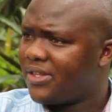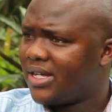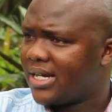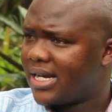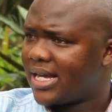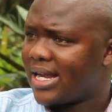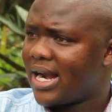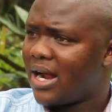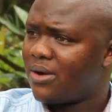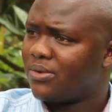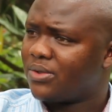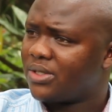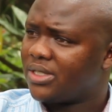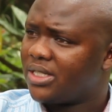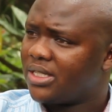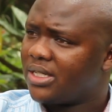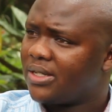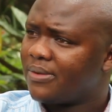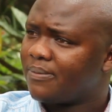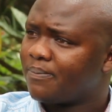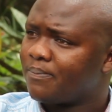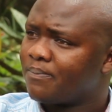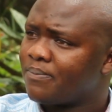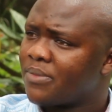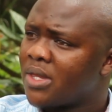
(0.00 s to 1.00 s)
the ground.
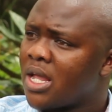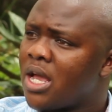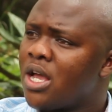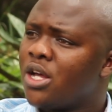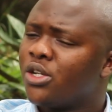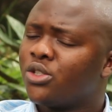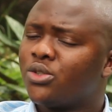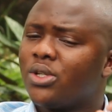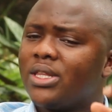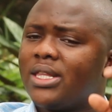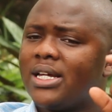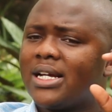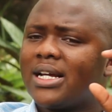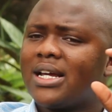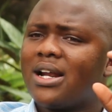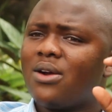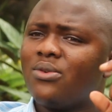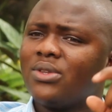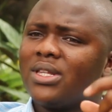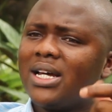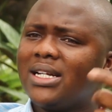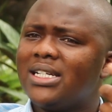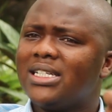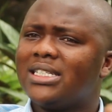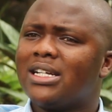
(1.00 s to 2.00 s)
So the
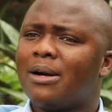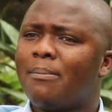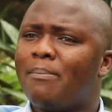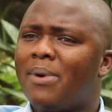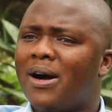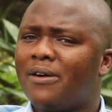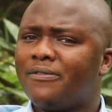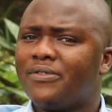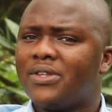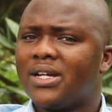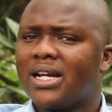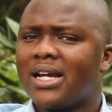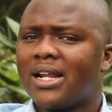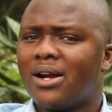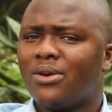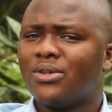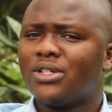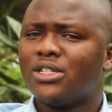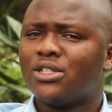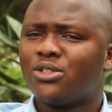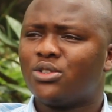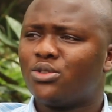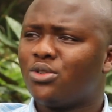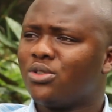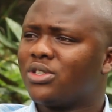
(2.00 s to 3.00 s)
crown that is above the ground
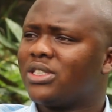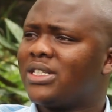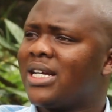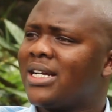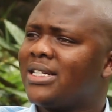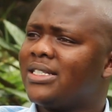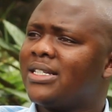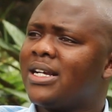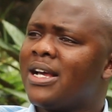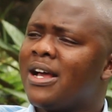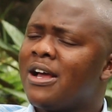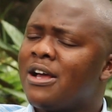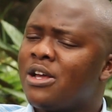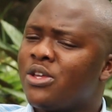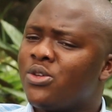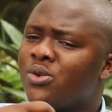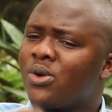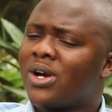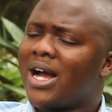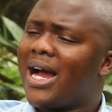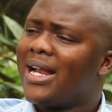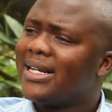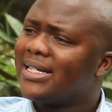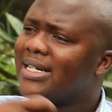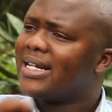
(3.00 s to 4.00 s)
is talks that you
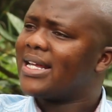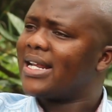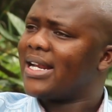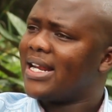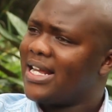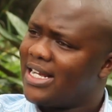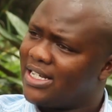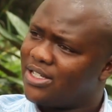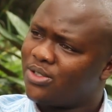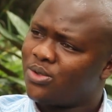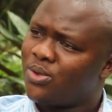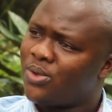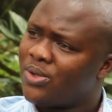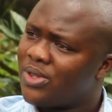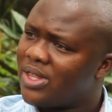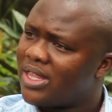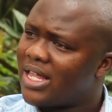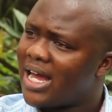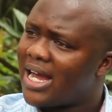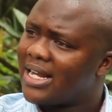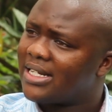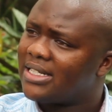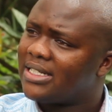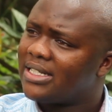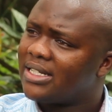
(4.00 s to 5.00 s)
can't graze on
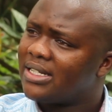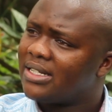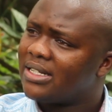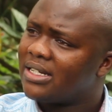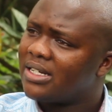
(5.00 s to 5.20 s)
that.